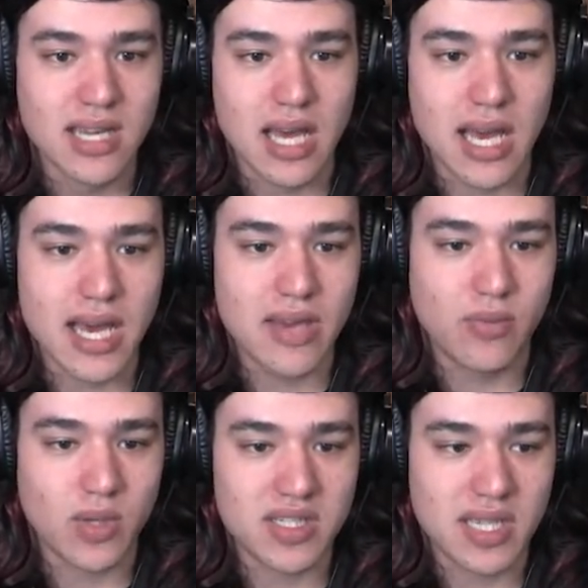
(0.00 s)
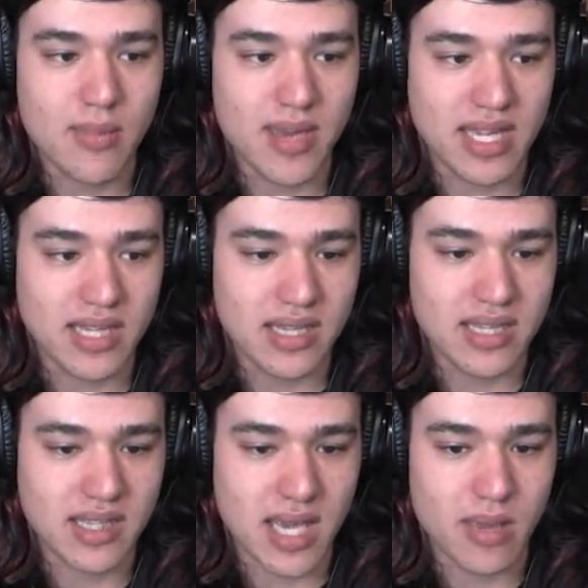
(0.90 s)
I've wanted to get back into
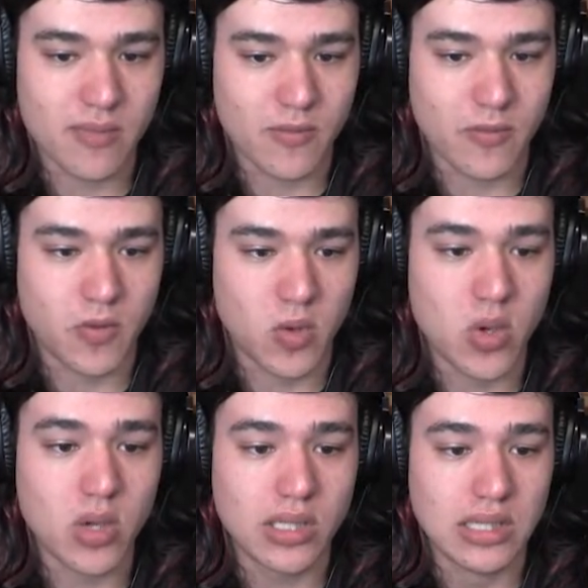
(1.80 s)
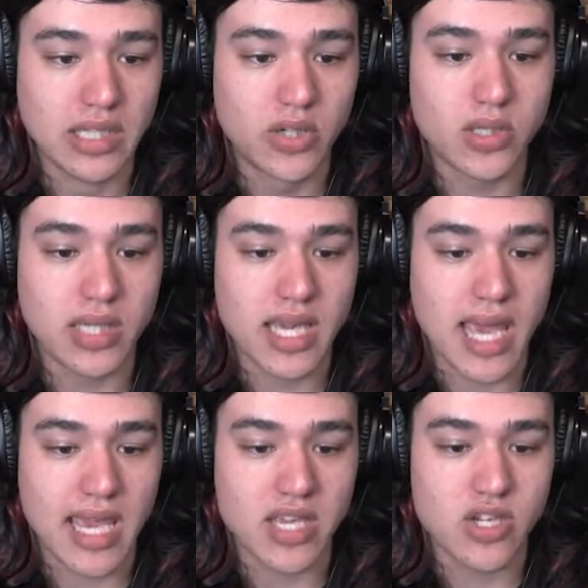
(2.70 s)
this game for literally
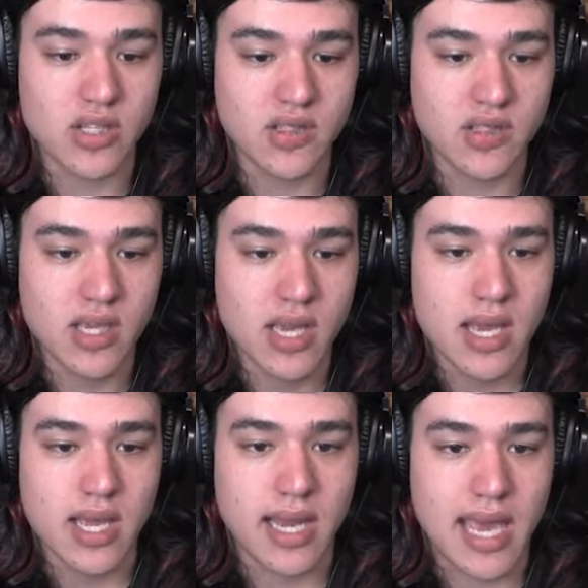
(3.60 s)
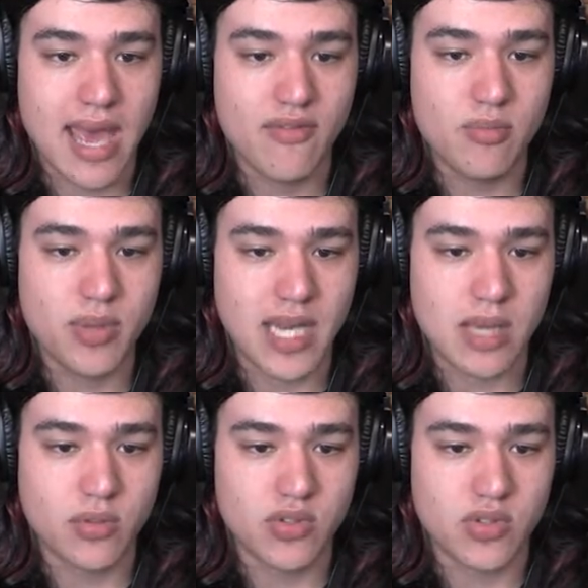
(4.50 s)
ages. And I haven't been
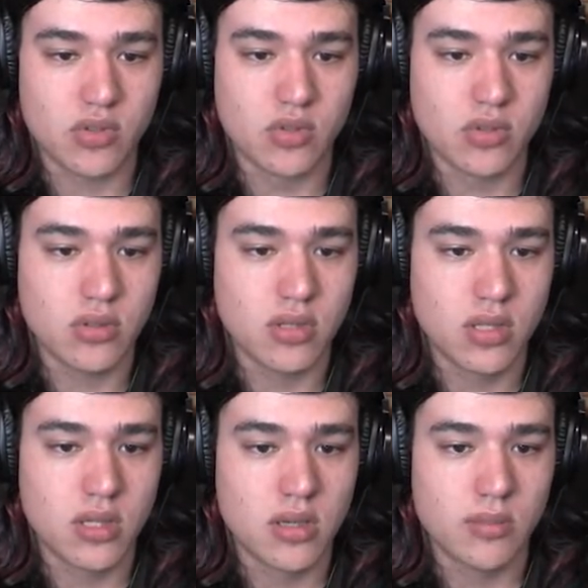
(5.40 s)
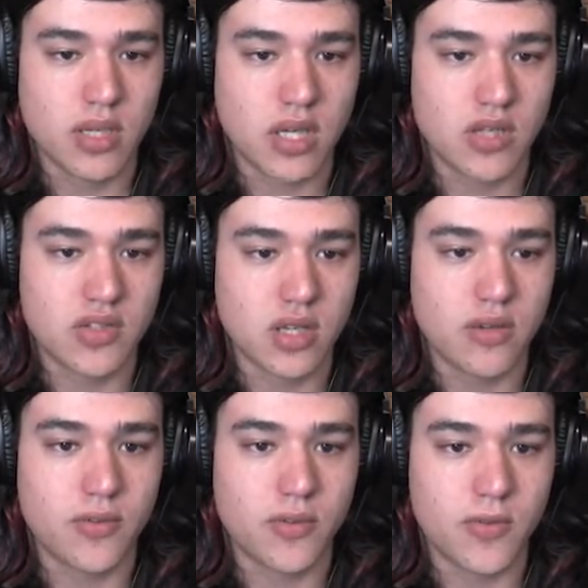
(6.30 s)
able to because
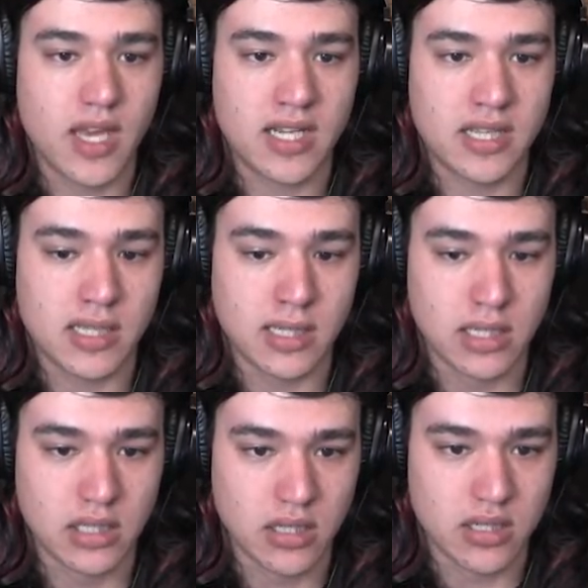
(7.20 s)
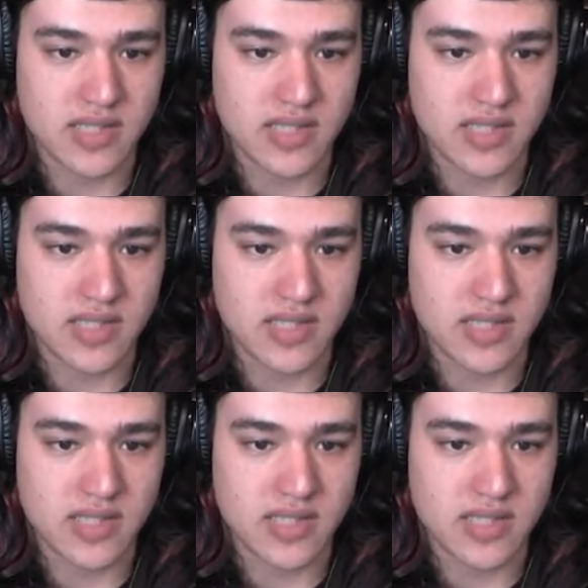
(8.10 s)
of the fact that a lot